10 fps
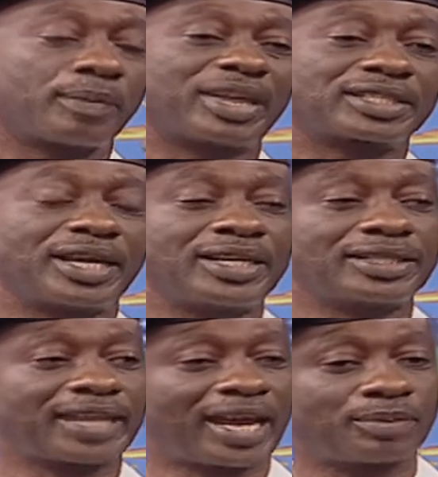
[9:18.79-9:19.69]
But
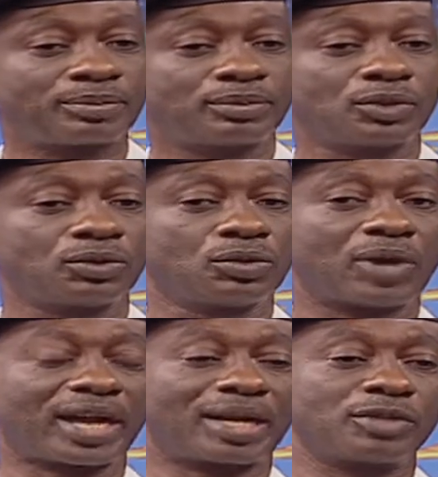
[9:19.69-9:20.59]
anytime
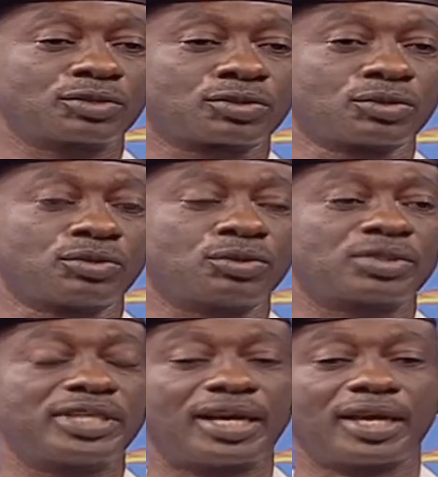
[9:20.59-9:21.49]
you are coming to
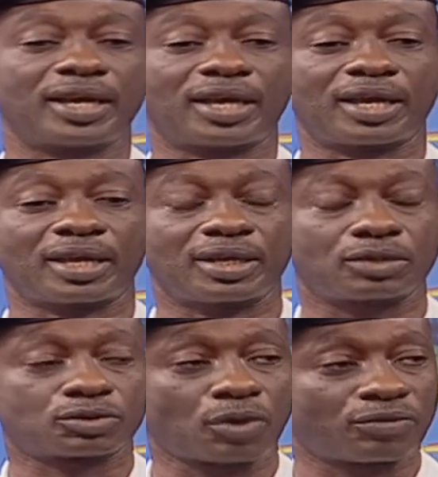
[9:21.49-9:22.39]
use the
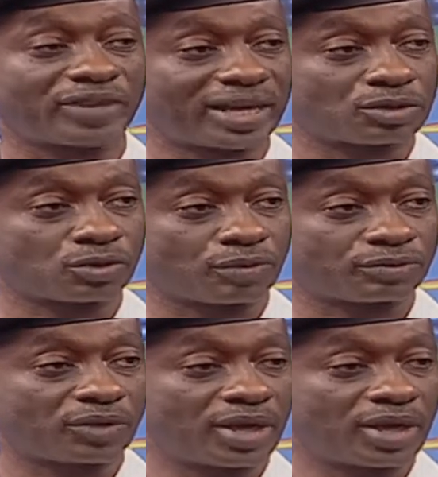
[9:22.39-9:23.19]
stove, gas stove,